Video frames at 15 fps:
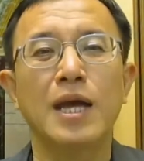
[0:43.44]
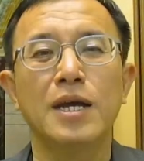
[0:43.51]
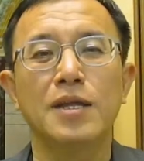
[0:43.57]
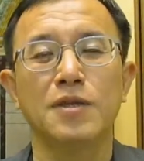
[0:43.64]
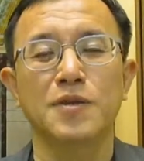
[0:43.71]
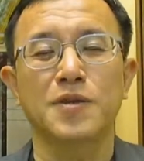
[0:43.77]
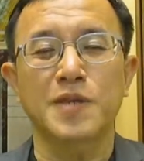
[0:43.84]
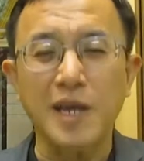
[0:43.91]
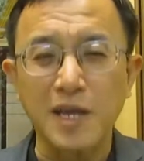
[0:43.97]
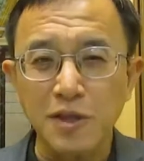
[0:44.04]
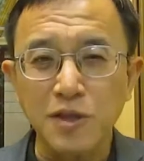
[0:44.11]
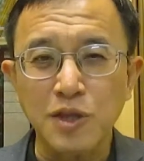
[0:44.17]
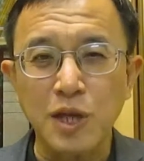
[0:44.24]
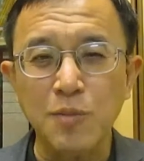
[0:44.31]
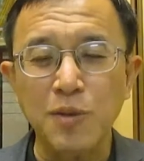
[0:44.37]
The
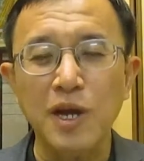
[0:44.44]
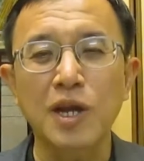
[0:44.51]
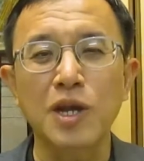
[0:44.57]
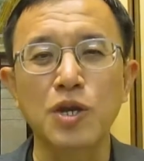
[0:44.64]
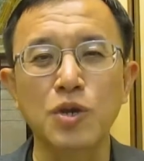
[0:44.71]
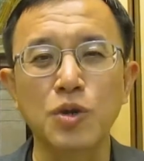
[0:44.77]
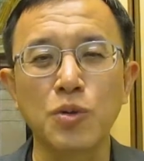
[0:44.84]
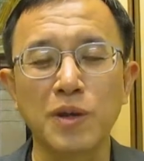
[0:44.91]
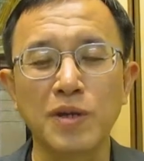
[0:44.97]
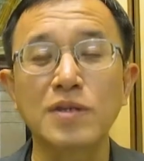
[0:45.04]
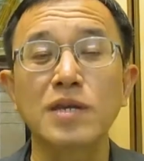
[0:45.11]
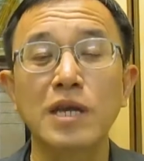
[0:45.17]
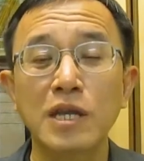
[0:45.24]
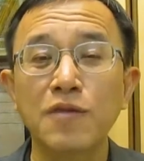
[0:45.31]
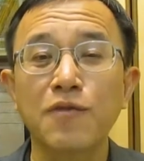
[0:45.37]
second thing we're going to do
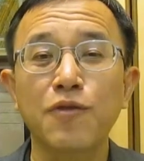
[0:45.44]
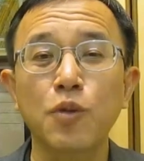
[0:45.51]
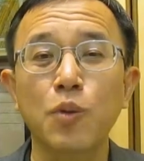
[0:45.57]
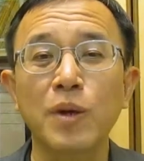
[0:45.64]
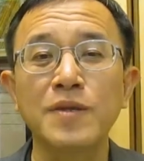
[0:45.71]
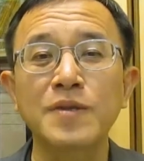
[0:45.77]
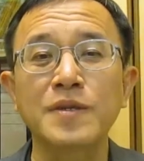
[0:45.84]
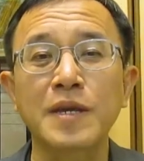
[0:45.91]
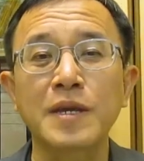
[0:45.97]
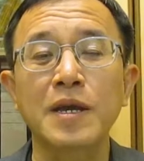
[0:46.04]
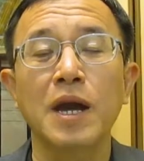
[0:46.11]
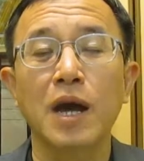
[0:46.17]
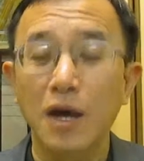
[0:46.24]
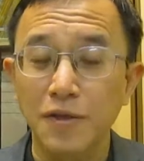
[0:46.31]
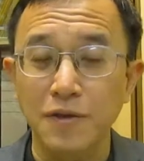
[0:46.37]
is
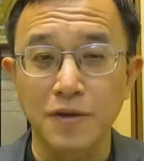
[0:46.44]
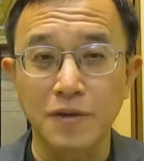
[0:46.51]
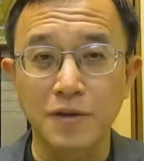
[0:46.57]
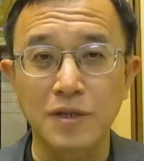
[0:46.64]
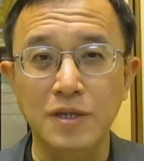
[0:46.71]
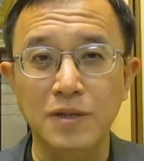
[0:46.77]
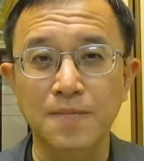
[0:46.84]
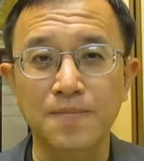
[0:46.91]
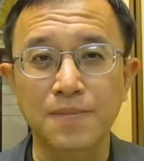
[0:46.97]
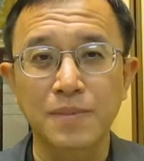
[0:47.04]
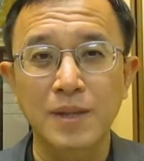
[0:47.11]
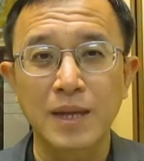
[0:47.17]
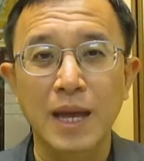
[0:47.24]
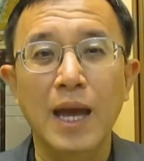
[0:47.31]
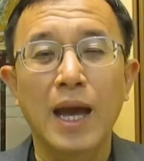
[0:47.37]
influencing others.
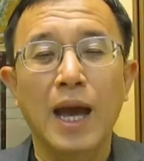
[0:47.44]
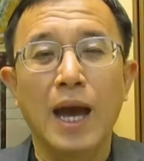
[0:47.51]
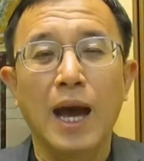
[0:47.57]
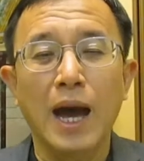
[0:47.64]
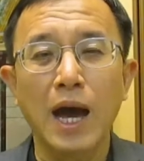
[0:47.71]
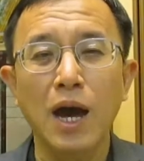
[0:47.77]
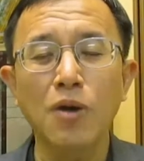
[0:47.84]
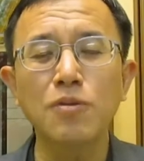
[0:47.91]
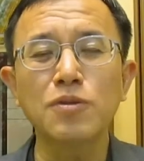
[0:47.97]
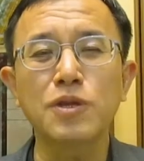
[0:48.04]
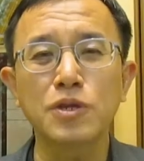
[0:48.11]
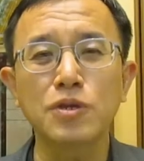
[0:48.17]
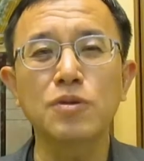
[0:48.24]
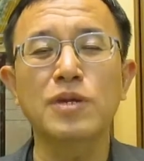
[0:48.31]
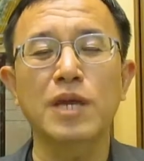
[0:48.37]
How do
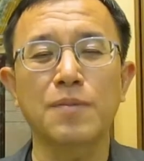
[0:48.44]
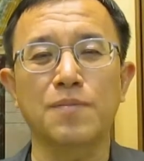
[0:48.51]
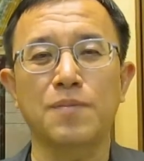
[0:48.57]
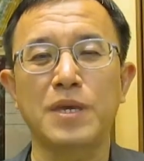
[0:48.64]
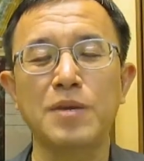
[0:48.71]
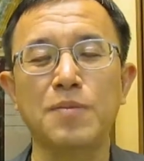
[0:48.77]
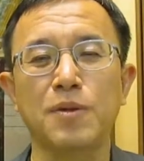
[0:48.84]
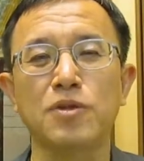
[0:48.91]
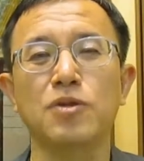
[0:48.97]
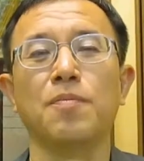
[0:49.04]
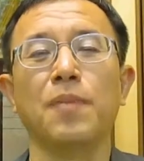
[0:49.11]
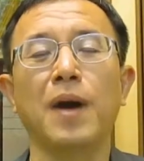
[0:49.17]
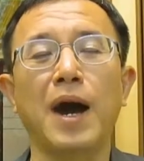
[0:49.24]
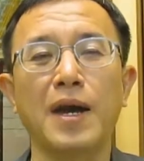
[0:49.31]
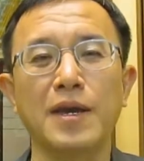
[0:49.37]
you get people to
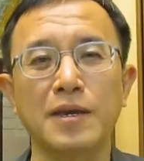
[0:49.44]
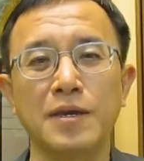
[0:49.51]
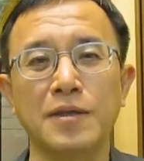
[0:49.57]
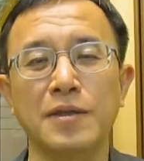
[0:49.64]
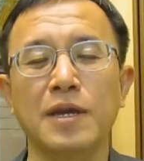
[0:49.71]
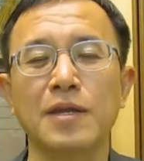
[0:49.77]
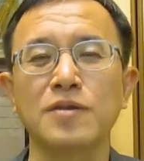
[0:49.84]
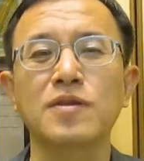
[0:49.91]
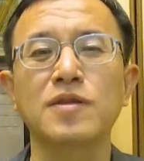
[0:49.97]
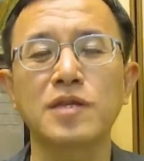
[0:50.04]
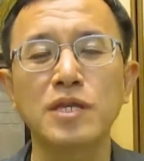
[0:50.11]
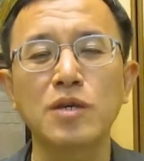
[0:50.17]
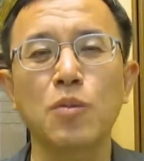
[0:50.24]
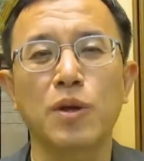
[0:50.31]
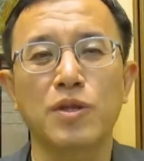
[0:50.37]
buy in and
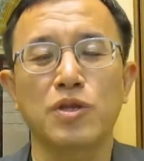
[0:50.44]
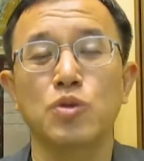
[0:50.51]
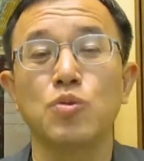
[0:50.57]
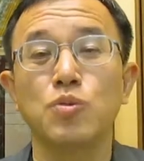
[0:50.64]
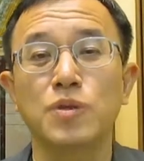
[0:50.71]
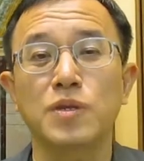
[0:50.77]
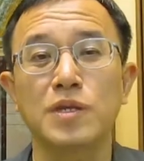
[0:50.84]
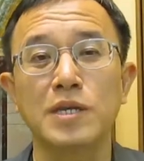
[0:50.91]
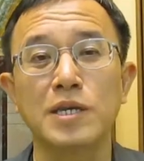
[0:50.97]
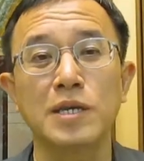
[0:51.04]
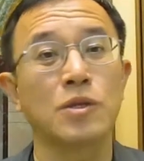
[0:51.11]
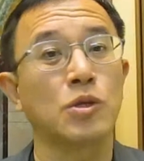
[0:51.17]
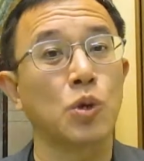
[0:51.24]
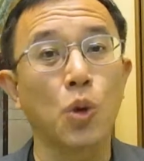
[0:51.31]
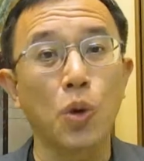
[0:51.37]
see what you see
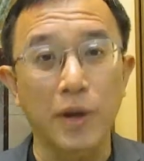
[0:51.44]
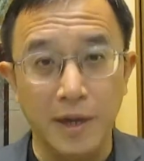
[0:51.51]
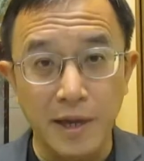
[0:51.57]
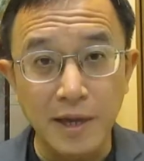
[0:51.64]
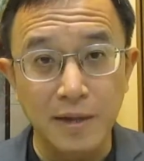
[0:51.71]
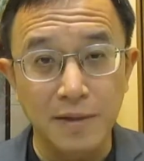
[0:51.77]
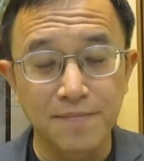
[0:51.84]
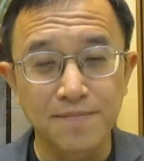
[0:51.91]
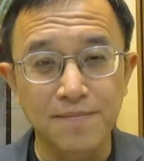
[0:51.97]
in your head?